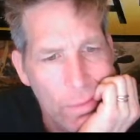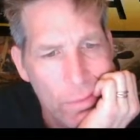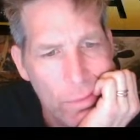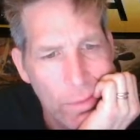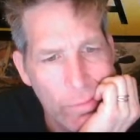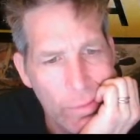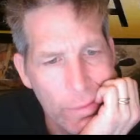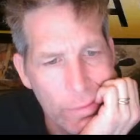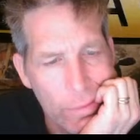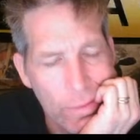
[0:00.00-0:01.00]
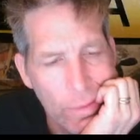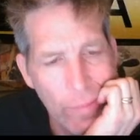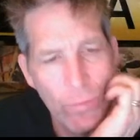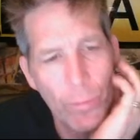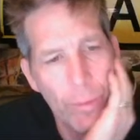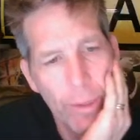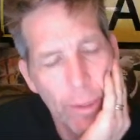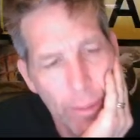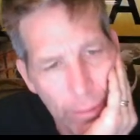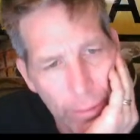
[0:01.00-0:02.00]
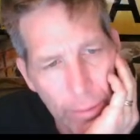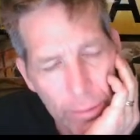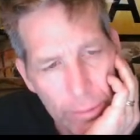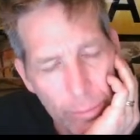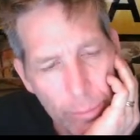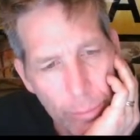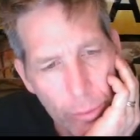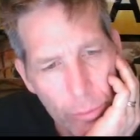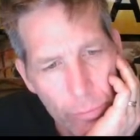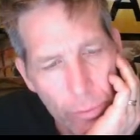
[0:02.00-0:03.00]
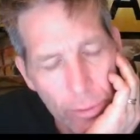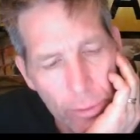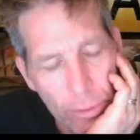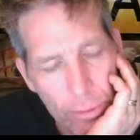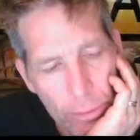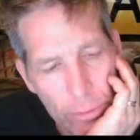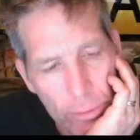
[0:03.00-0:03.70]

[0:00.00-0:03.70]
So everything should, for me, I think, is built for a cause.